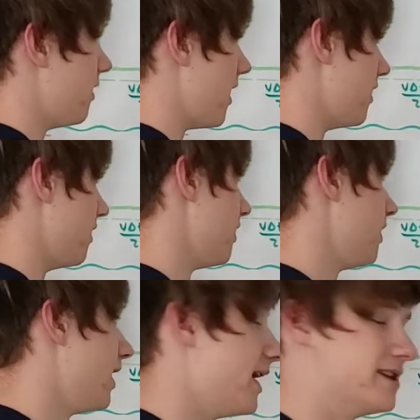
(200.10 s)
than
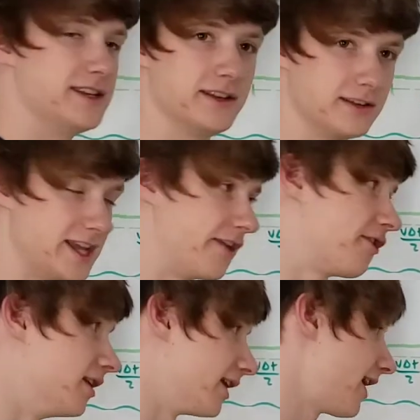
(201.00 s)
it takes
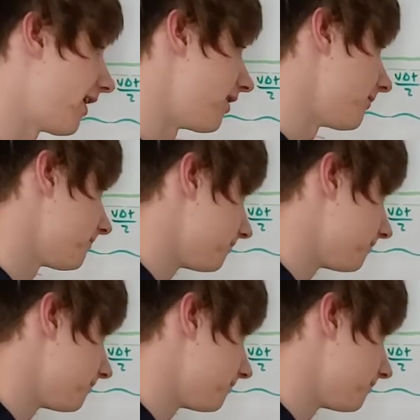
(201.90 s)
to decay.